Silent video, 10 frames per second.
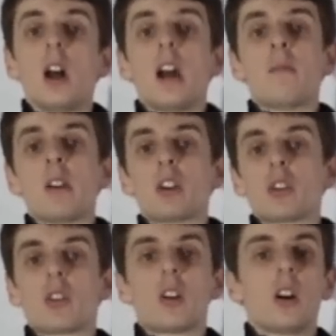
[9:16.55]
and make
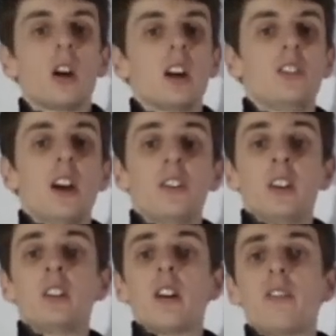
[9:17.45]
sure it
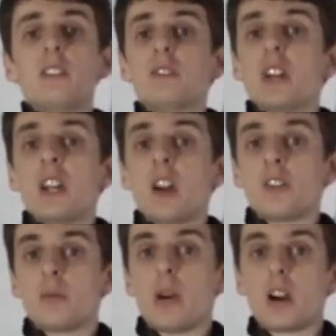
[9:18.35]
doesn't interfere with any
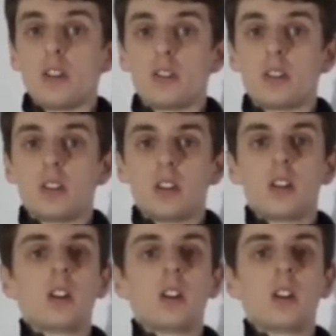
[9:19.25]
other parts.